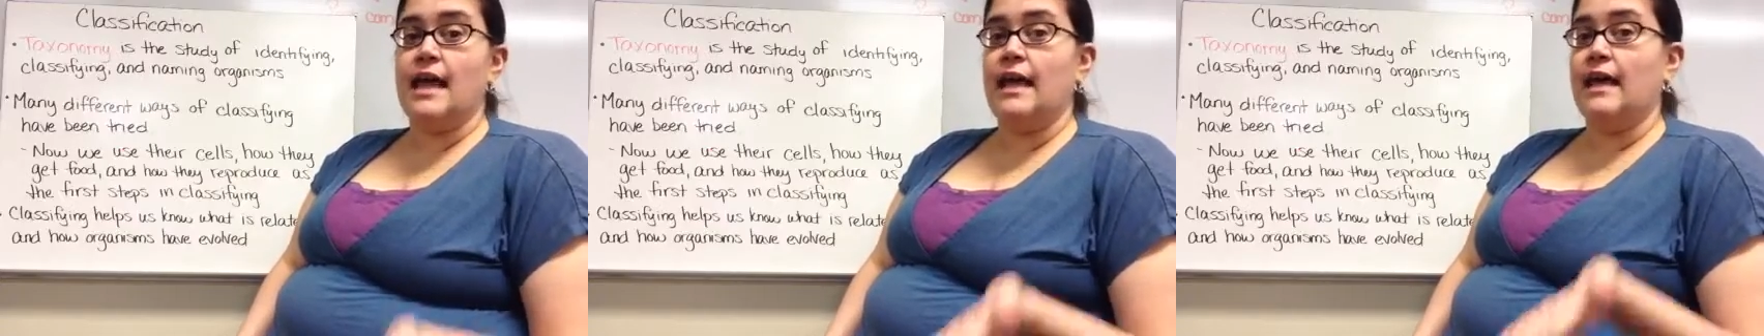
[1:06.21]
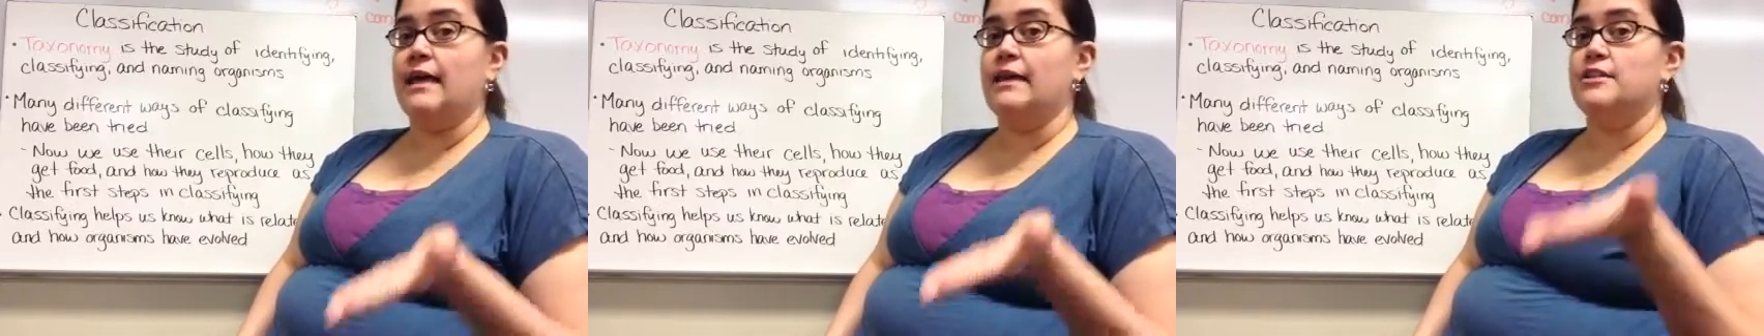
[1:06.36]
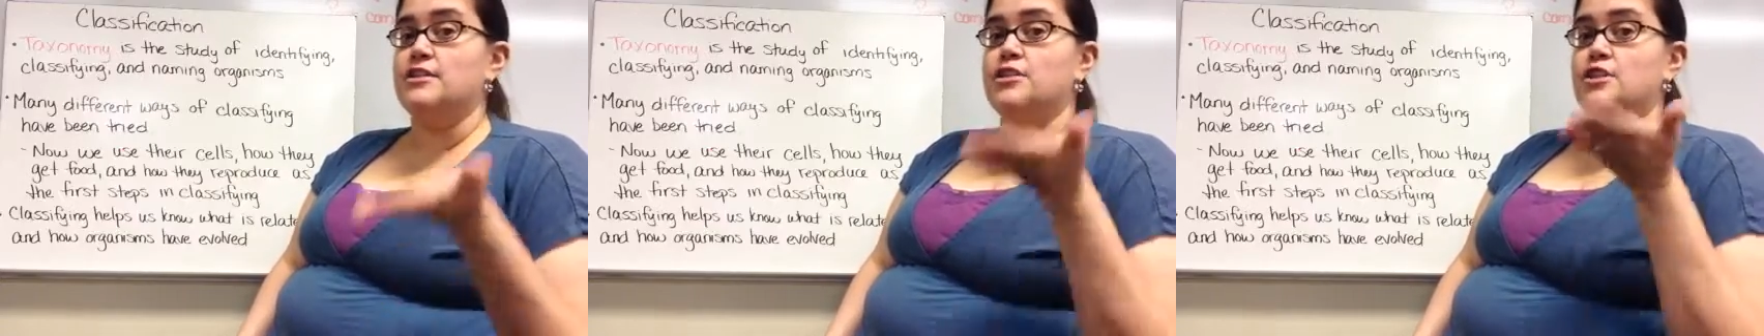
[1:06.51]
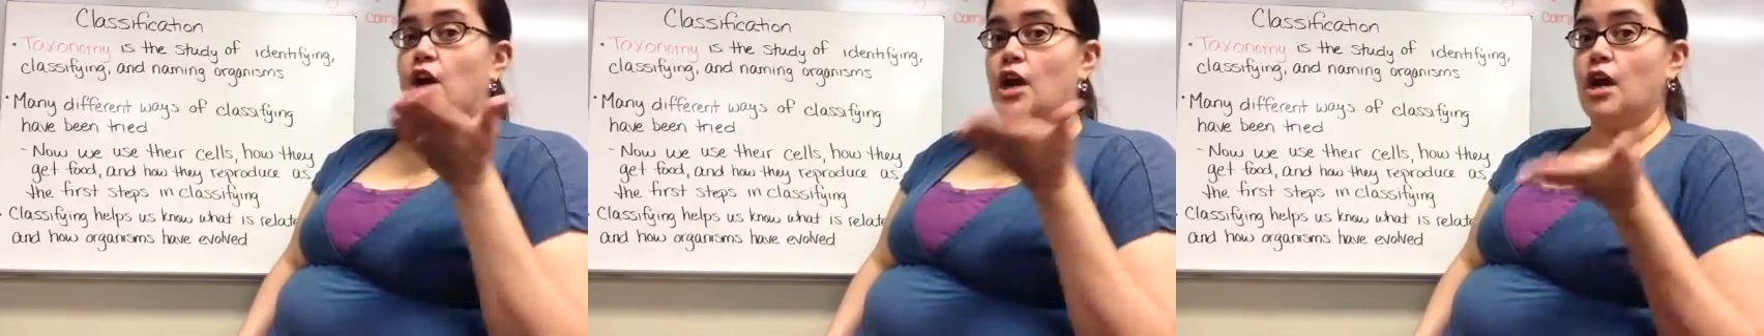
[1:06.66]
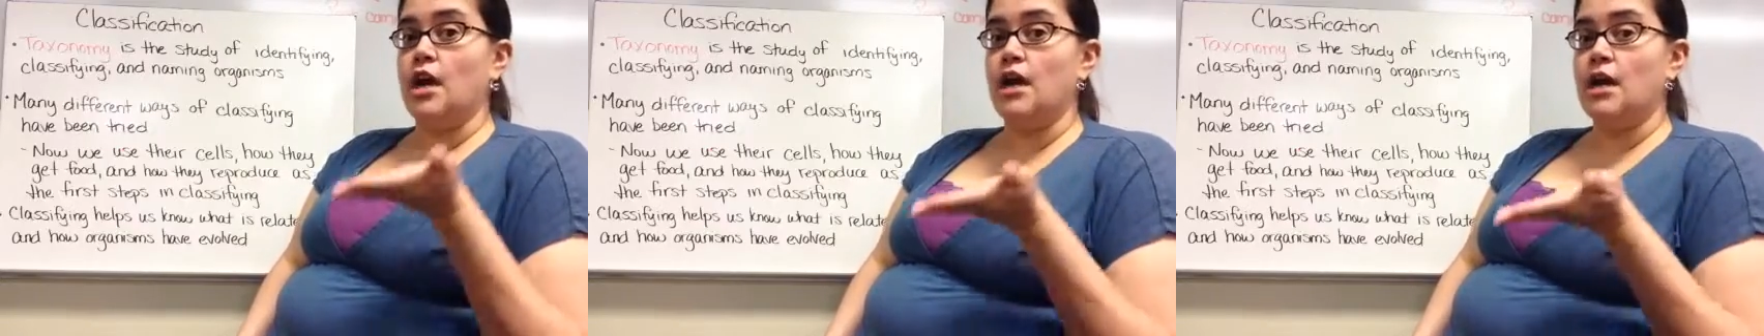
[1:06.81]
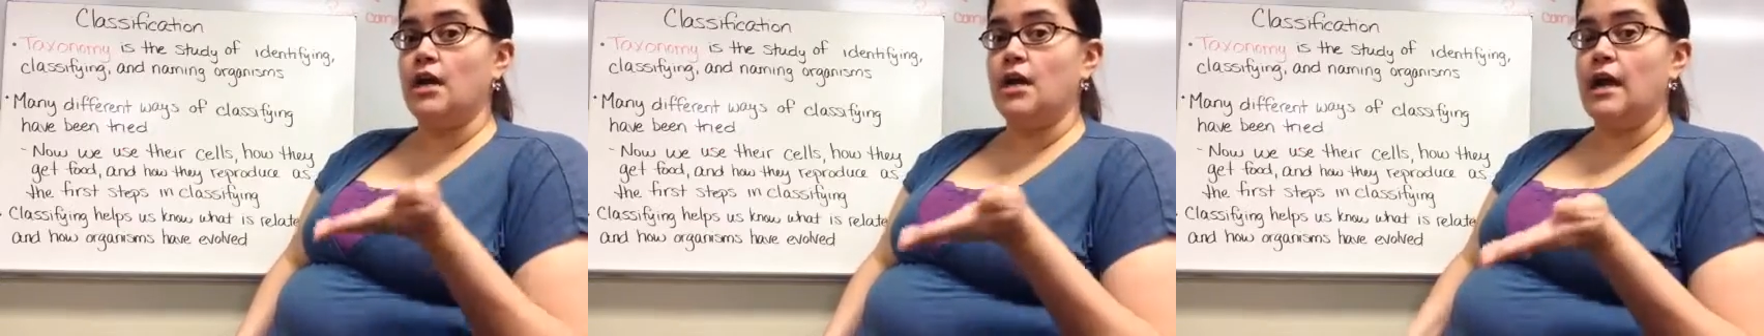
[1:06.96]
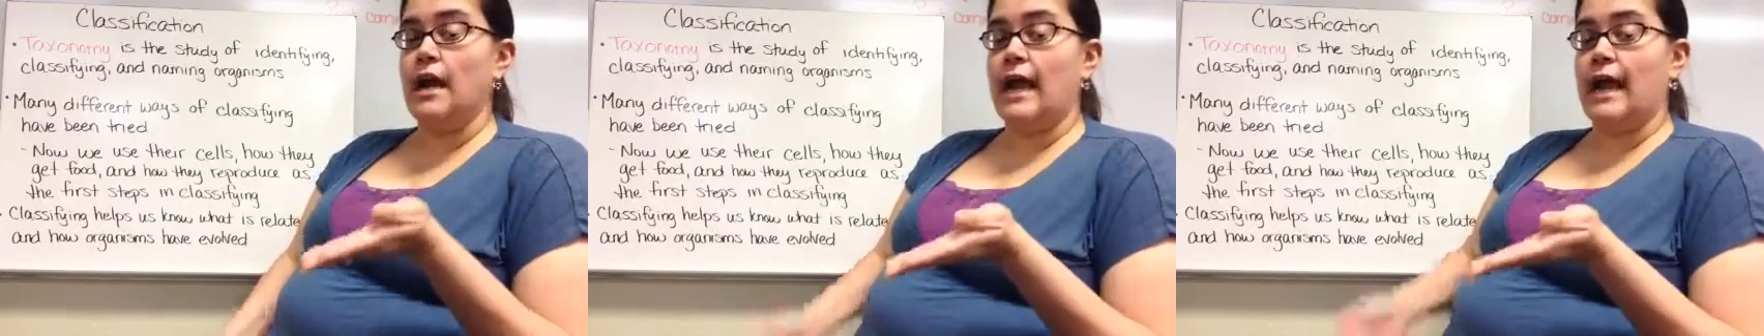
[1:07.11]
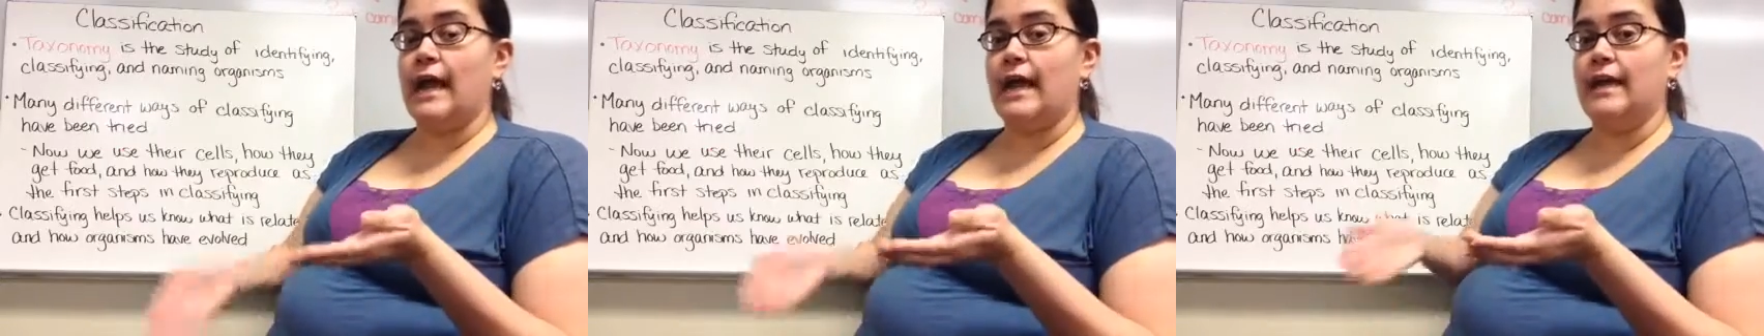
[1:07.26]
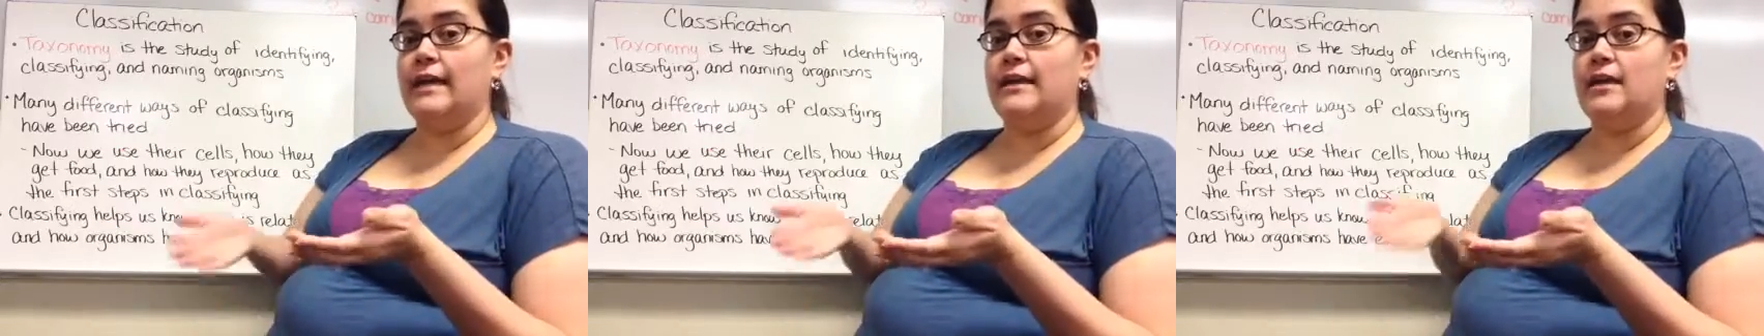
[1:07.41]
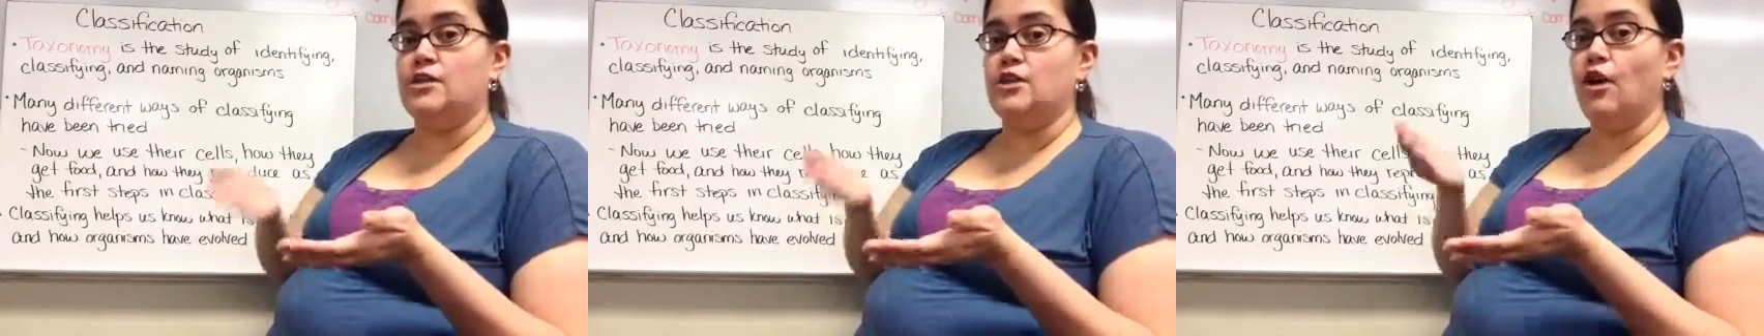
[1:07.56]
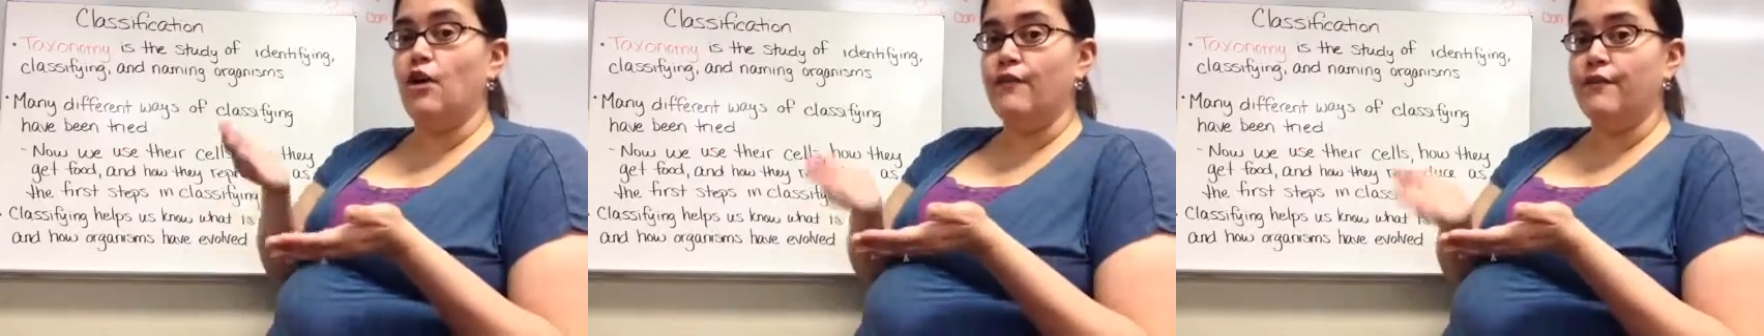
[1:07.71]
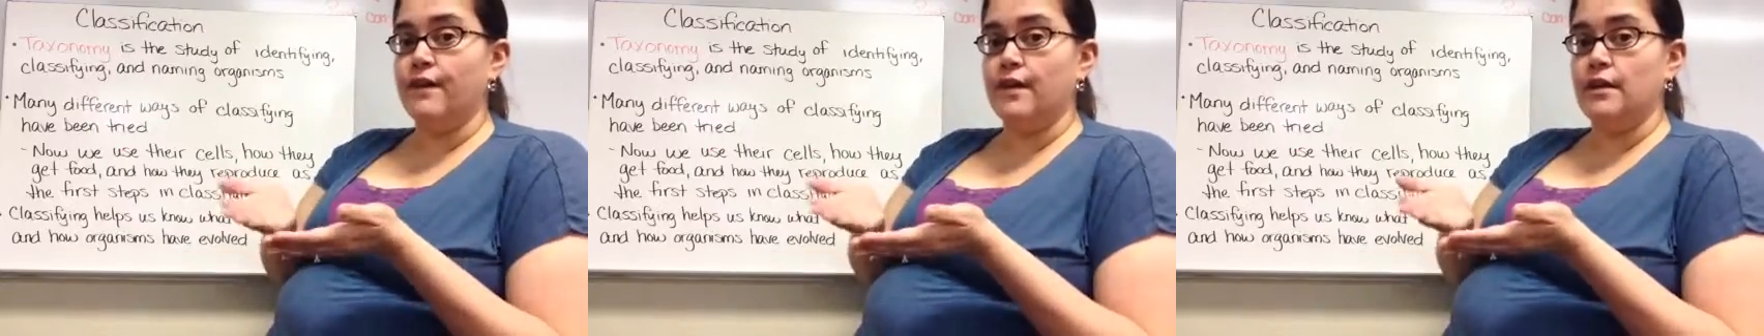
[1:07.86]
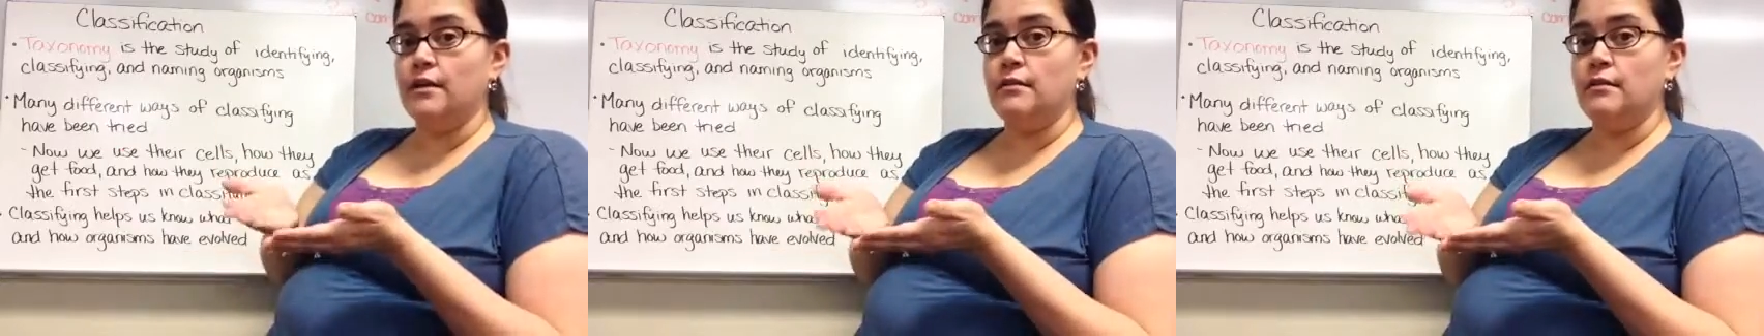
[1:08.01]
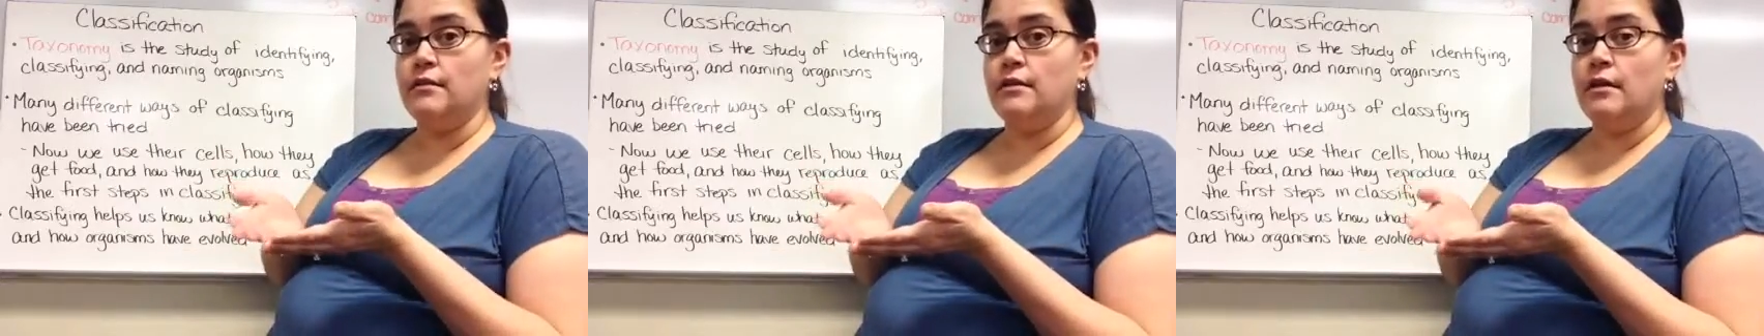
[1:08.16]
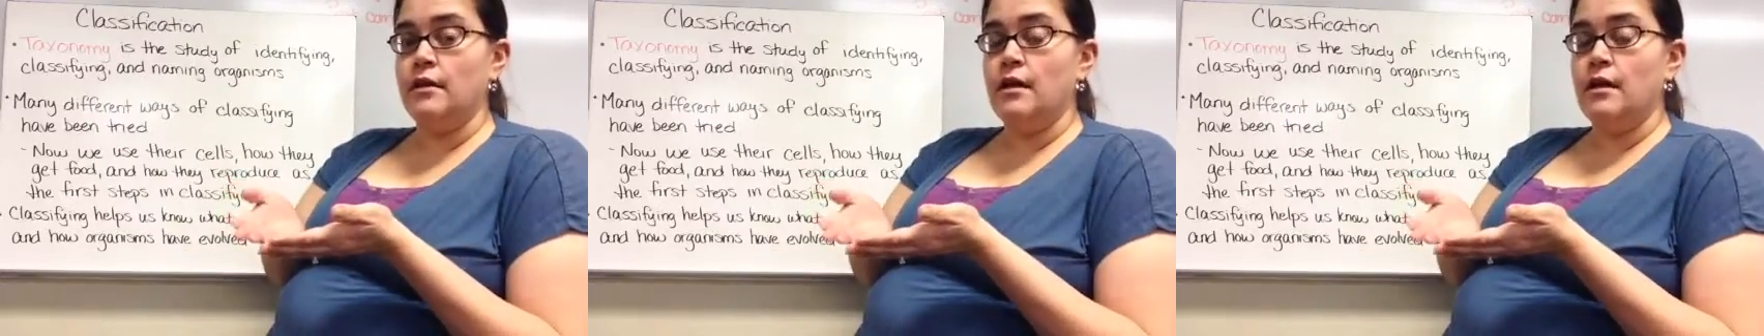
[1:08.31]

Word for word: a shark and a dolphin